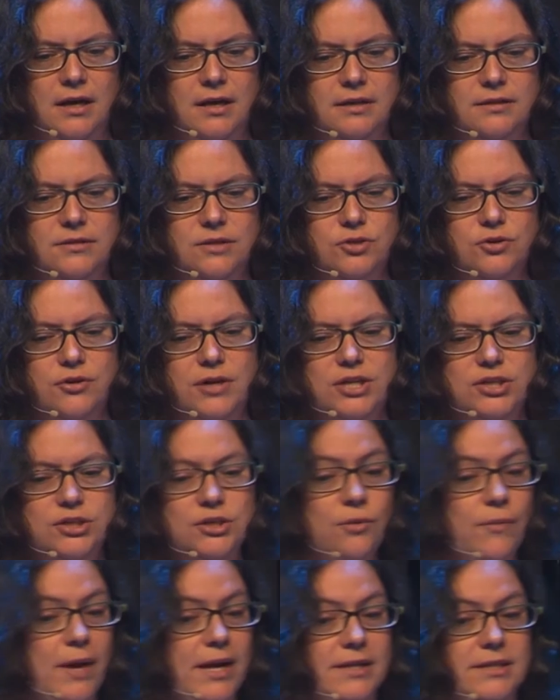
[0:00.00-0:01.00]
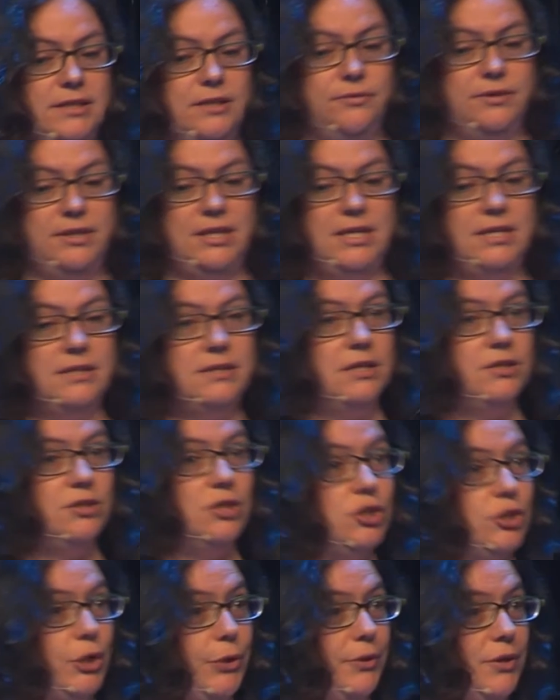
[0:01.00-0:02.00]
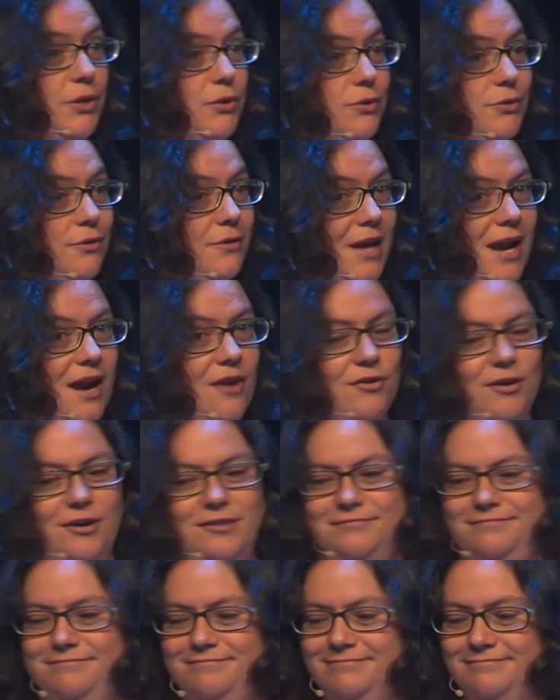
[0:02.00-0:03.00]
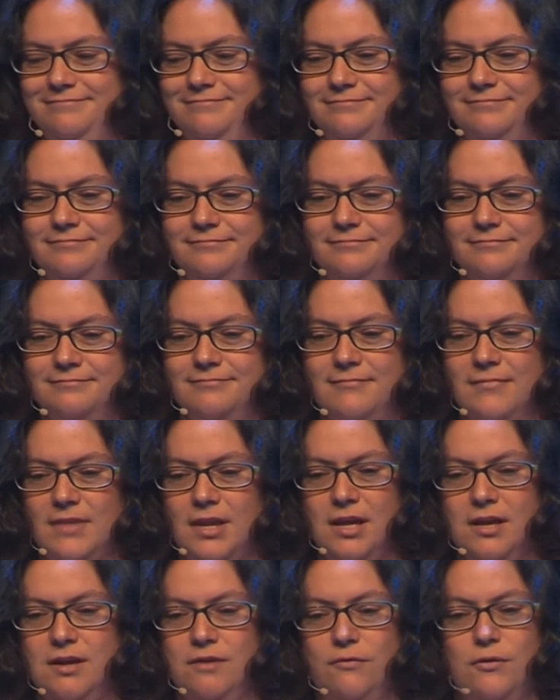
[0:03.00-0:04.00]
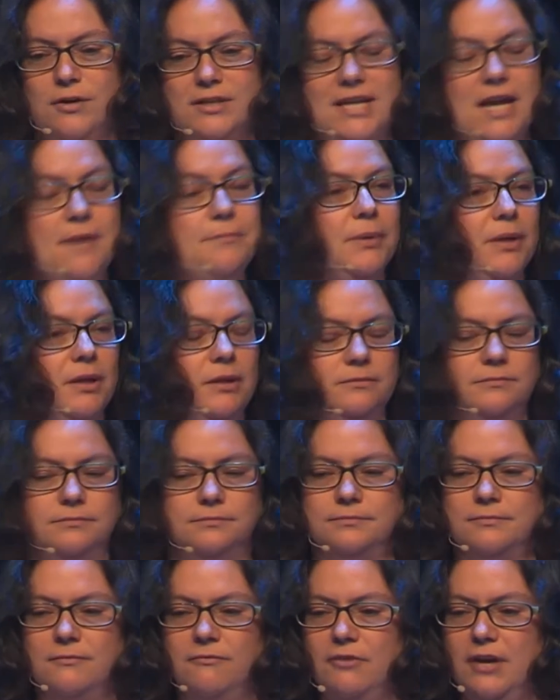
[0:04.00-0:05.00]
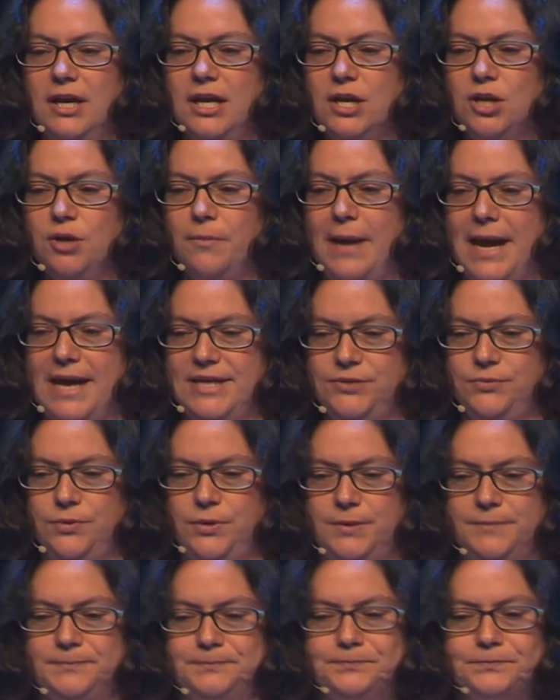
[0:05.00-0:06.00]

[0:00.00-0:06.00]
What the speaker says: The traditional way to deal with these is to show the user an error. For example, forgetting your password.